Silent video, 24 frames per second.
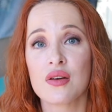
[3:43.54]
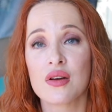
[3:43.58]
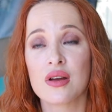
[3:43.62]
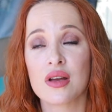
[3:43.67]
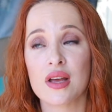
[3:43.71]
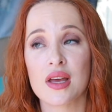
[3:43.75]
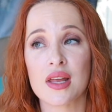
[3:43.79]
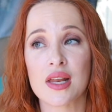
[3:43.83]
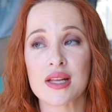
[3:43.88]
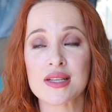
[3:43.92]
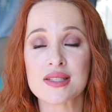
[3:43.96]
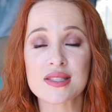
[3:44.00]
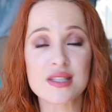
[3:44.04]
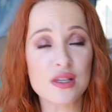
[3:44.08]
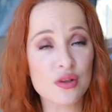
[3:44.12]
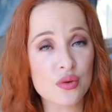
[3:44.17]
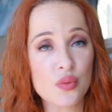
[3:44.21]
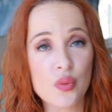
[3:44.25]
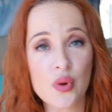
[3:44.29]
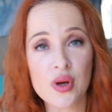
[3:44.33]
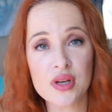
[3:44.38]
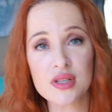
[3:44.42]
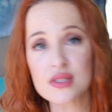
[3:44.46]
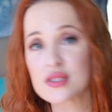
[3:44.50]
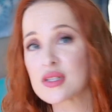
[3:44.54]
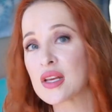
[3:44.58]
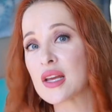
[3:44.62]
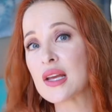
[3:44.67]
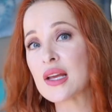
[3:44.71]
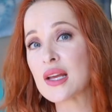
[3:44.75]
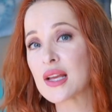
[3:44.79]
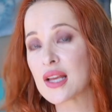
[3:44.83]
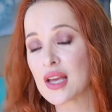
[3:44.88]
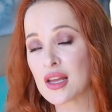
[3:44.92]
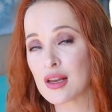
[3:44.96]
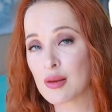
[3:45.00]
And I didn't want to
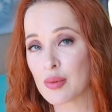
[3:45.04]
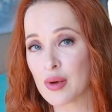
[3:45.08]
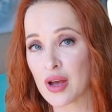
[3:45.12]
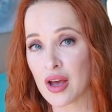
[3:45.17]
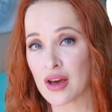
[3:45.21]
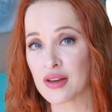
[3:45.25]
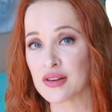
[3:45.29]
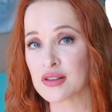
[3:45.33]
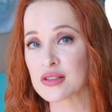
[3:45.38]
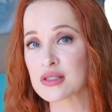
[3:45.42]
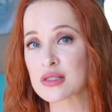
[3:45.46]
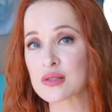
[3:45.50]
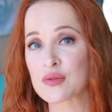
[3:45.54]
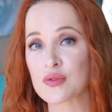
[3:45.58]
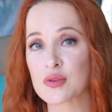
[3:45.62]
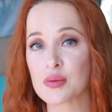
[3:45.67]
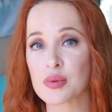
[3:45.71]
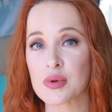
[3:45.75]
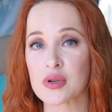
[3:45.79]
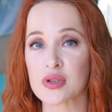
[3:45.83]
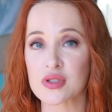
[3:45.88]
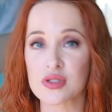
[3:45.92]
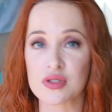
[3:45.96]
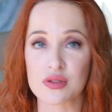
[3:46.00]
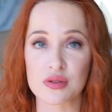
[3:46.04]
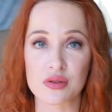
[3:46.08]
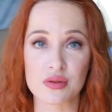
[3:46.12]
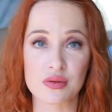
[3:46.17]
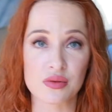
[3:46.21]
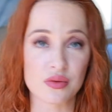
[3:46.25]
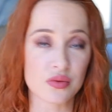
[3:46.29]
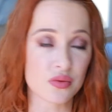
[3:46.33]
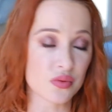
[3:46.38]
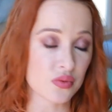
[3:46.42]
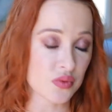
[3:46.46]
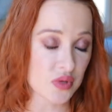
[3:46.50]
take antibiotics for
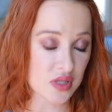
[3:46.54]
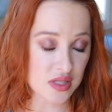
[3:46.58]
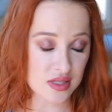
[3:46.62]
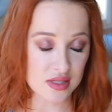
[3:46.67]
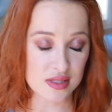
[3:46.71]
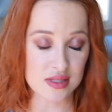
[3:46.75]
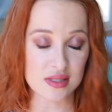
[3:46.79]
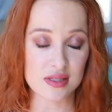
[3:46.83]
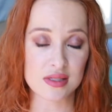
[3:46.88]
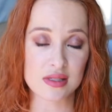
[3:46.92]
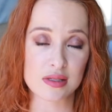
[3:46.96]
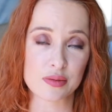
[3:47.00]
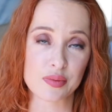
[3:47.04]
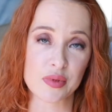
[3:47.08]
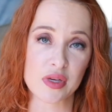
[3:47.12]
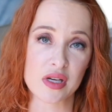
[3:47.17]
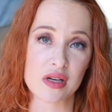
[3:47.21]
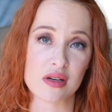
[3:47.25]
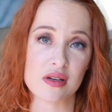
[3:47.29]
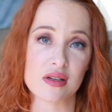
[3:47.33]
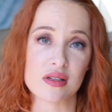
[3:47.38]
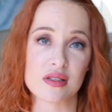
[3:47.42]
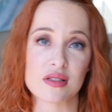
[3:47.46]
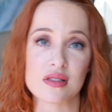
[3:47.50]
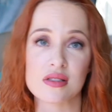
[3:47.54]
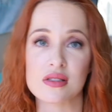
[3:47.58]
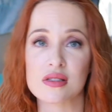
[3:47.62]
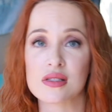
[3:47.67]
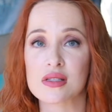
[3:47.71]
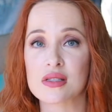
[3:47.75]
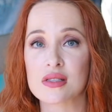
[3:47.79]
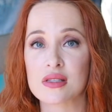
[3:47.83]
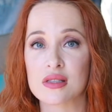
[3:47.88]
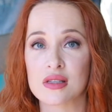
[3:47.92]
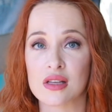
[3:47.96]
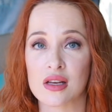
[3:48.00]
personal reasons
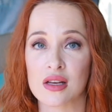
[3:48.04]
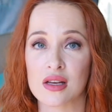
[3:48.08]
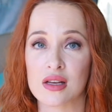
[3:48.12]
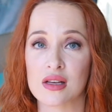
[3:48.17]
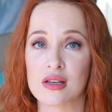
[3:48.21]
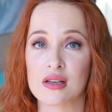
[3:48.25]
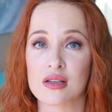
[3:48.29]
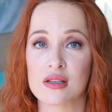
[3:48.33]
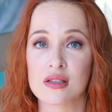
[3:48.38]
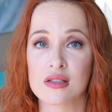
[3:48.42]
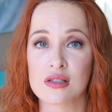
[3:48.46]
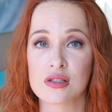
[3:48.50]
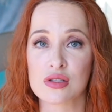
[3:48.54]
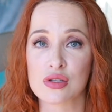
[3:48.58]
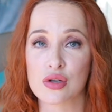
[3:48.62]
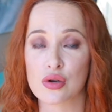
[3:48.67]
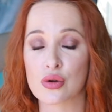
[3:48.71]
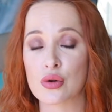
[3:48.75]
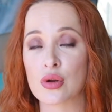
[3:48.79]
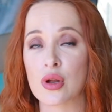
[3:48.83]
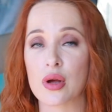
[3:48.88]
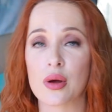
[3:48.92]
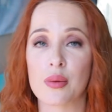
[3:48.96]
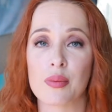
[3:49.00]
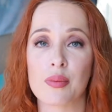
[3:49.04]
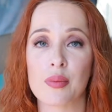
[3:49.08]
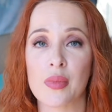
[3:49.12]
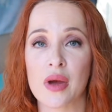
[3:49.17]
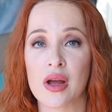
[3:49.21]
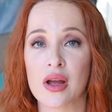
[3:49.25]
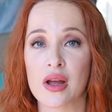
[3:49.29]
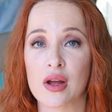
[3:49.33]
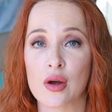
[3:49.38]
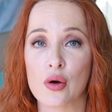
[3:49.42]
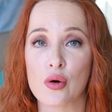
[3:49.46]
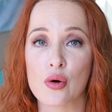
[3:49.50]
because they screwed up
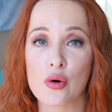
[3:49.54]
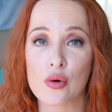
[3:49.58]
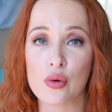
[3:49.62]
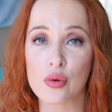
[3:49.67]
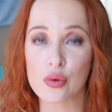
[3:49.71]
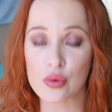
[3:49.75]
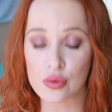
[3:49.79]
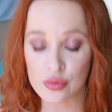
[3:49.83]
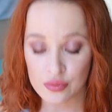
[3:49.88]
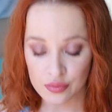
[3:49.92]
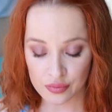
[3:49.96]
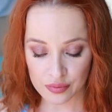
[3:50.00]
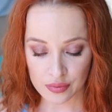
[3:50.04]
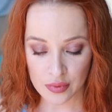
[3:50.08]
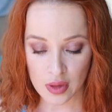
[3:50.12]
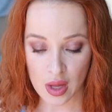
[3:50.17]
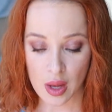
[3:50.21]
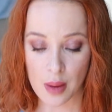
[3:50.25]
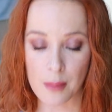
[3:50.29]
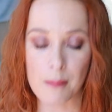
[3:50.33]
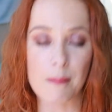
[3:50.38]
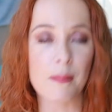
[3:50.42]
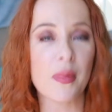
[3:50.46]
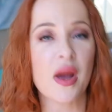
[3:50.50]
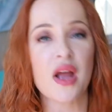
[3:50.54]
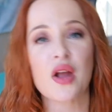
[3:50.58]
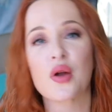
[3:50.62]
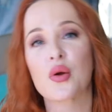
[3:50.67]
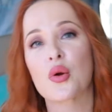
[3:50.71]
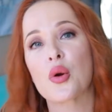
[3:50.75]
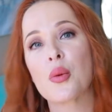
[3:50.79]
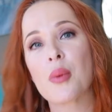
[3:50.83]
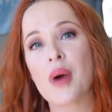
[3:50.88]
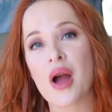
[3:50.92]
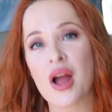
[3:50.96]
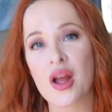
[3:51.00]
my whole
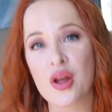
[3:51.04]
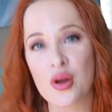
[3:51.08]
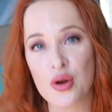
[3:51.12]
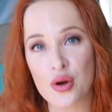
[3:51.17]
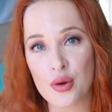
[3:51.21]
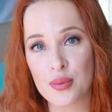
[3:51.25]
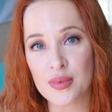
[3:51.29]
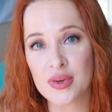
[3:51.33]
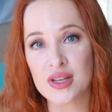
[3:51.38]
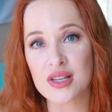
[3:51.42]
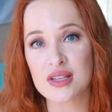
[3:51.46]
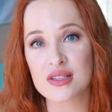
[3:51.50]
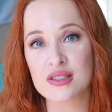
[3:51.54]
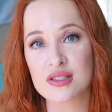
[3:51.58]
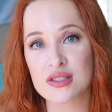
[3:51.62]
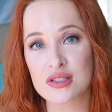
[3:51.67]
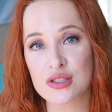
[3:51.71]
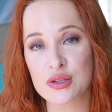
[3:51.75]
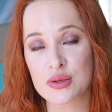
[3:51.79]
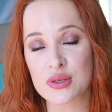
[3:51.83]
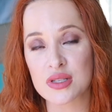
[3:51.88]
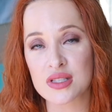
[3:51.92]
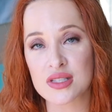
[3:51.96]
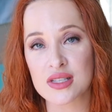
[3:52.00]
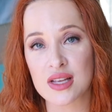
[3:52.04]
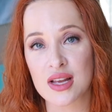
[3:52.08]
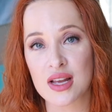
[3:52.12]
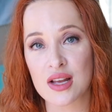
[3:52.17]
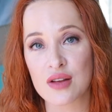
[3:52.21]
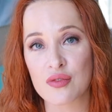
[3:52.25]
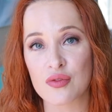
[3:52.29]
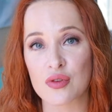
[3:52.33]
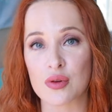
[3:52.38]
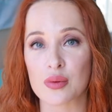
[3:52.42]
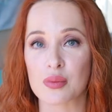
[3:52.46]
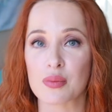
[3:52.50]
microbiome, I guess you could say,
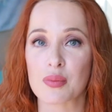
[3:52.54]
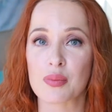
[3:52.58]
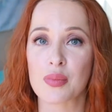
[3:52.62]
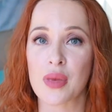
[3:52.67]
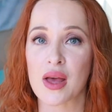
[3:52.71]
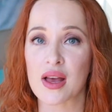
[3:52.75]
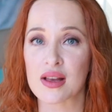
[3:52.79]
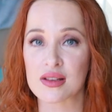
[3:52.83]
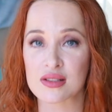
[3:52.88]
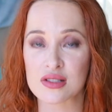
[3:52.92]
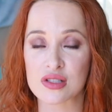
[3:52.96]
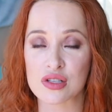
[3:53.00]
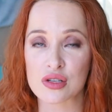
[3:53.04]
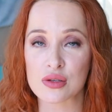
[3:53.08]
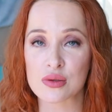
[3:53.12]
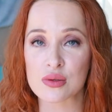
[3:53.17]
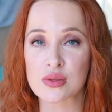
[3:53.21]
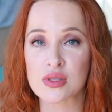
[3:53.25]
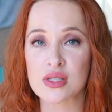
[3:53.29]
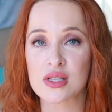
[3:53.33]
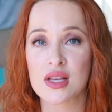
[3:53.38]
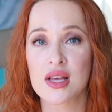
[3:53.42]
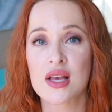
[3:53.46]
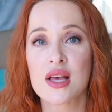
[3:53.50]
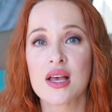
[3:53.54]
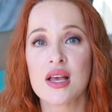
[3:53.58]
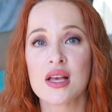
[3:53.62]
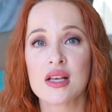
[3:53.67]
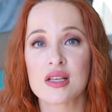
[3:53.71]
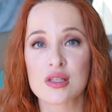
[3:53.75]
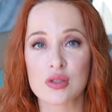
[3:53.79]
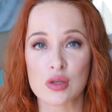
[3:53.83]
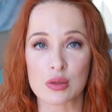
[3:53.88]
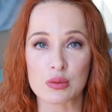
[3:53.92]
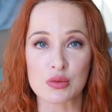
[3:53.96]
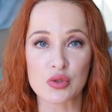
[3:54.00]
from past use.
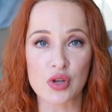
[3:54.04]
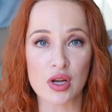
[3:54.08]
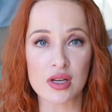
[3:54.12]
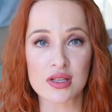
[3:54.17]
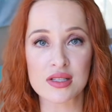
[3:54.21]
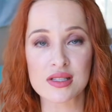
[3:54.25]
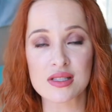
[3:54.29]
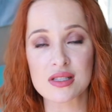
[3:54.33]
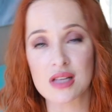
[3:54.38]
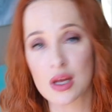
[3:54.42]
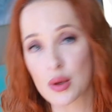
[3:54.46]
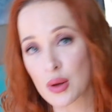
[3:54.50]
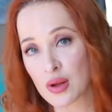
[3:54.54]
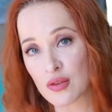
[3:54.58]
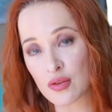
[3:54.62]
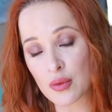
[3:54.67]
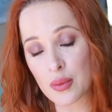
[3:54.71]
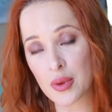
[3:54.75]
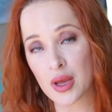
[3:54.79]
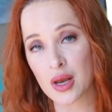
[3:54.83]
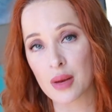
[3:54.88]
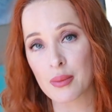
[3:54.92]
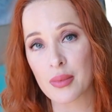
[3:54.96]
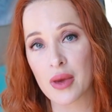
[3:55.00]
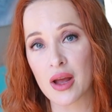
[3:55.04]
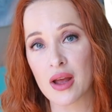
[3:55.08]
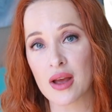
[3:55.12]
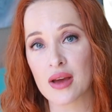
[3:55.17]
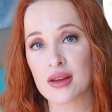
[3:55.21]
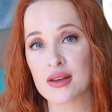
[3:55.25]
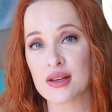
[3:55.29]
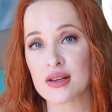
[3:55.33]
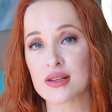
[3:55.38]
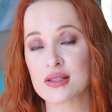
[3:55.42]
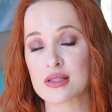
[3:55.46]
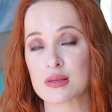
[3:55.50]
So I'm trying to stay away from
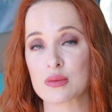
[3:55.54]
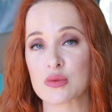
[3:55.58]
antibiotics.